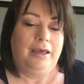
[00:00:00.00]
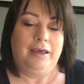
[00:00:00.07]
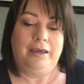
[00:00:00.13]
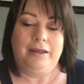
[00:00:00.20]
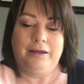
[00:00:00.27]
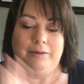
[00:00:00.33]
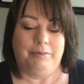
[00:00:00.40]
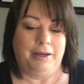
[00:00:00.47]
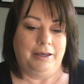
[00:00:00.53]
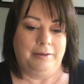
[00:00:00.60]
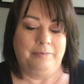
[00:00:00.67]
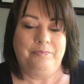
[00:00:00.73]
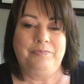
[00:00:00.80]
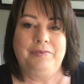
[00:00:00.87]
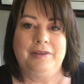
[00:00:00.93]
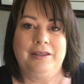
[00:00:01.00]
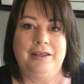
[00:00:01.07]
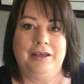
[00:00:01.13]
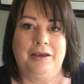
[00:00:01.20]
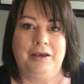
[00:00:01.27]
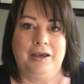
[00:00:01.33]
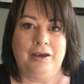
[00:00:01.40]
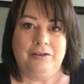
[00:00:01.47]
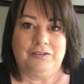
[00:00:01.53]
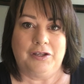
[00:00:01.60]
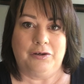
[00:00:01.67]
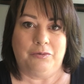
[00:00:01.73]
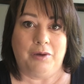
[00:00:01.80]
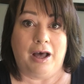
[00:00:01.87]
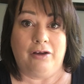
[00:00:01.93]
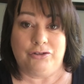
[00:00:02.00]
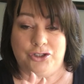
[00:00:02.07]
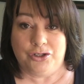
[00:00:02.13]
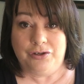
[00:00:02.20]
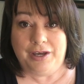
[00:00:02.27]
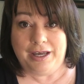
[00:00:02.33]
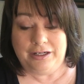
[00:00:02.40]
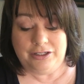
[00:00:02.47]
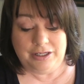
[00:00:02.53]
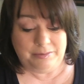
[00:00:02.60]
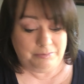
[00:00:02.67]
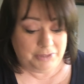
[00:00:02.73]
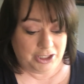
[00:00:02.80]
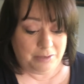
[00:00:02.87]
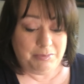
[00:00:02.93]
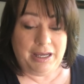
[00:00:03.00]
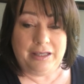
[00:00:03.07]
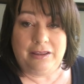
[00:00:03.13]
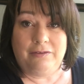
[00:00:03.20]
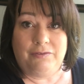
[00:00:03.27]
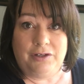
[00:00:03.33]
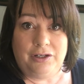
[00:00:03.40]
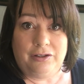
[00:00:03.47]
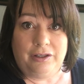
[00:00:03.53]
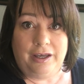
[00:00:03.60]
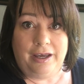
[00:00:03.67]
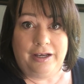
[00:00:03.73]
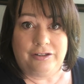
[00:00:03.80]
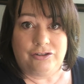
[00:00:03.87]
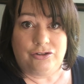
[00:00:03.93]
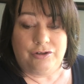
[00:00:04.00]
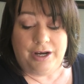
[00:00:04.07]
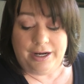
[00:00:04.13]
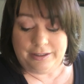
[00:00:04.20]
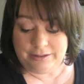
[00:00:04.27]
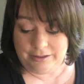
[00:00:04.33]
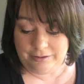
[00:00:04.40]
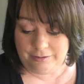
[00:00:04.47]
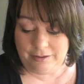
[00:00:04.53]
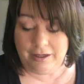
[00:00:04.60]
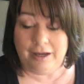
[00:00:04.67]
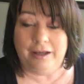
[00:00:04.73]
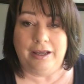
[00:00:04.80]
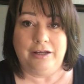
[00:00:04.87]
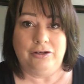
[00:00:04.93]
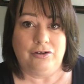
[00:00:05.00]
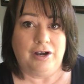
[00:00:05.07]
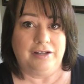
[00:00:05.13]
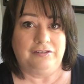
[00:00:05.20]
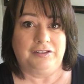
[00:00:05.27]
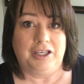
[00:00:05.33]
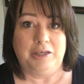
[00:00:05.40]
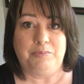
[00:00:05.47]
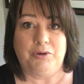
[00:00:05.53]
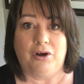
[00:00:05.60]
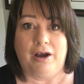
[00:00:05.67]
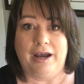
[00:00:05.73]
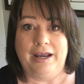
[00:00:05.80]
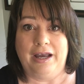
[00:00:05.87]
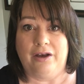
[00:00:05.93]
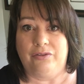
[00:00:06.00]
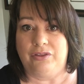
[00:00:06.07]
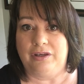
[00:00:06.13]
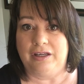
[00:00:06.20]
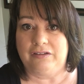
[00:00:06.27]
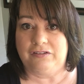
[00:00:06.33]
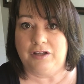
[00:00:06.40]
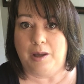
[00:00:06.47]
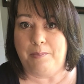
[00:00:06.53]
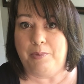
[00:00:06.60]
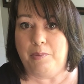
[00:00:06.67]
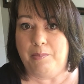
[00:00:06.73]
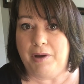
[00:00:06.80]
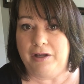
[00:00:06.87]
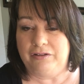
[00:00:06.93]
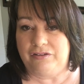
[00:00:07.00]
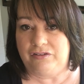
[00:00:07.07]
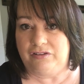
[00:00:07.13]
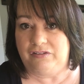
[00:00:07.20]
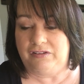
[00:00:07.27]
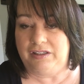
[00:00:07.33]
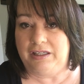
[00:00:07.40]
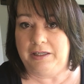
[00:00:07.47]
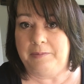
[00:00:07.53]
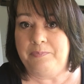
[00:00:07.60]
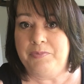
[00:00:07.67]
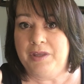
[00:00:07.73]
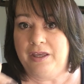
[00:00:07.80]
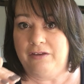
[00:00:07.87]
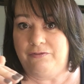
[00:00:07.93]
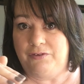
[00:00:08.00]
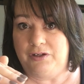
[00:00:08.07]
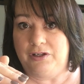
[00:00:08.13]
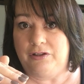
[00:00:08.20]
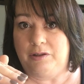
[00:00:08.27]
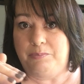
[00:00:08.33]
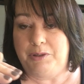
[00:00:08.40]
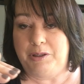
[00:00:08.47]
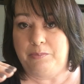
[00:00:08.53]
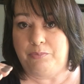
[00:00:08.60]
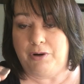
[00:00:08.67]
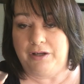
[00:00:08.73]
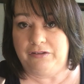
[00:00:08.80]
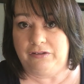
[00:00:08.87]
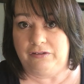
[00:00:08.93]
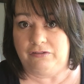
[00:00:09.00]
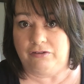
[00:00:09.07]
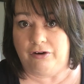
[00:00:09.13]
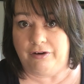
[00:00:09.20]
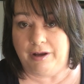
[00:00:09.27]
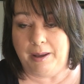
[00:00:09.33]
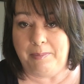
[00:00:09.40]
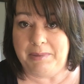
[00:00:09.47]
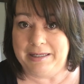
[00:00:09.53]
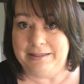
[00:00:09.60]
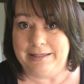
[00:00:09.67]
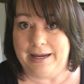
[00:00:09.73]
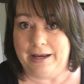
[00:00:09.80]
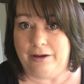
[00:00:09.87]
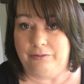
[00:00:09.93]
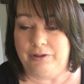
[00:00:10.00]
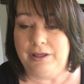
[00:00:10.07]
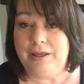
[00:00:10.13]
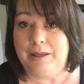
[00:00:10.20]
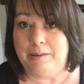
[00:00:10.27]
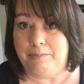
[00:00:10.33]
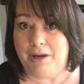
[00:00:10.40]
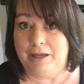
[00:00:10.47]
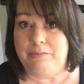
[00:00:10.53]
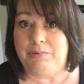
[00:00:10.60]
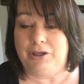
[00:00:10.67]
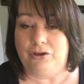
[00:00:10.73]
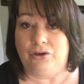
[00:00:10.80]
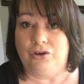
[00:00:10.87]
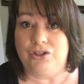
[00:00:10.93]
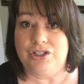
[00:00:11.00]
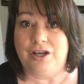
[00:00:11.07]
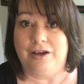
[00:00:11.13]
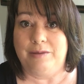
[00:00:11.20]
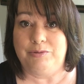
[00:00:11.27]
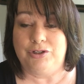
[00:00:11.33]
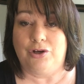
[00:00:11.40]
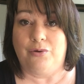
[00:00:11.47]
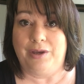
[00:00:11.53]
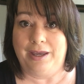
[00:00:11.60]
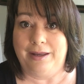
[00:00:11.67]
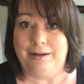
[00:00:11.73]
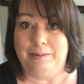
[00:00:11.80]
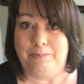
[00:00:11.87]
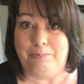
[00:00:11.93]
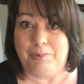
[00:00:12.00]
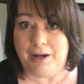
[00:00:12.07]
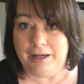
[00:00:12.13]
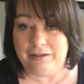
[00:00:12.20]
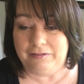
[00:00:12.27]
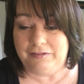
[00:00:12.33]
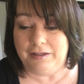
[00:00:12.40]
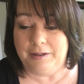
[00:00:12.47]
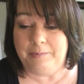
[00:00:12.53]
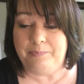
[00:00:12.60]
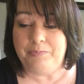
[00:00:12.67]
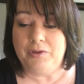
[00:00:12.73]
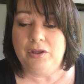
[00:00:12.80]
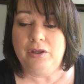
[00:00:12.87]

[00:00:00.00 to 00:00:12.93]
Anyway, so I'll show you how to make the vanilla extract, and you guys keep your eye out the next couple months to see if vanilla bean prices start coming down. It might be a good time to go ahead and buy some.